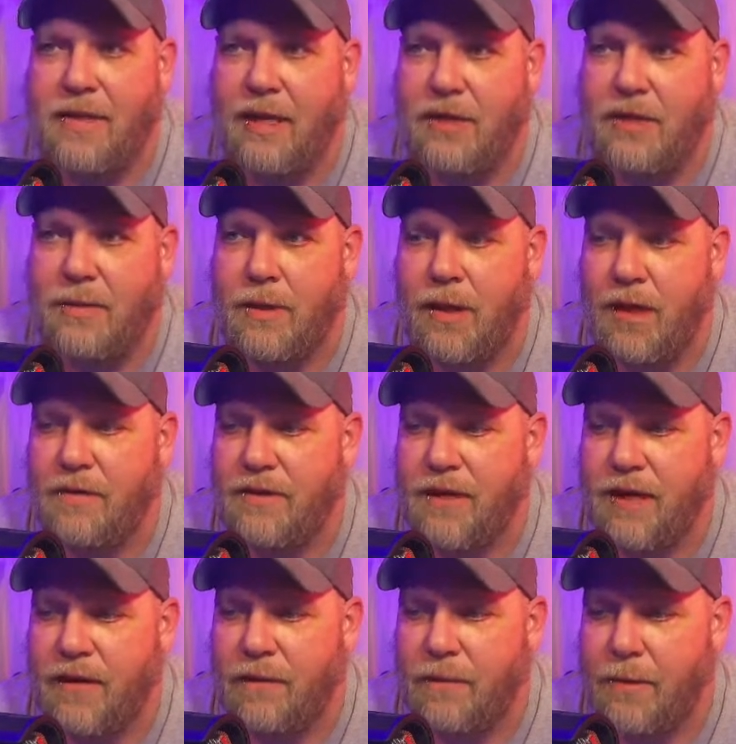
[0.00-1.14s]
section. Would love
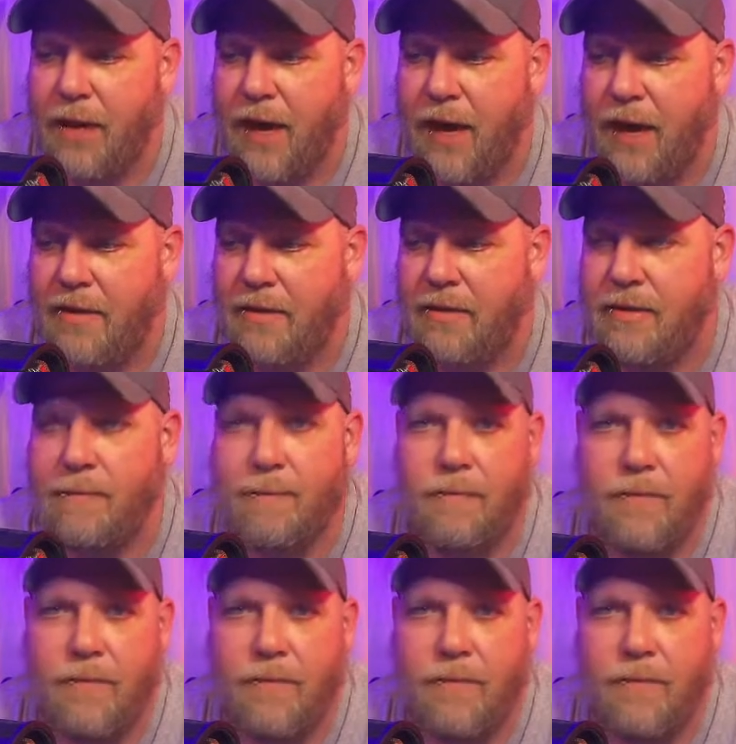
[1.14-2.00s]
to hear from you guys.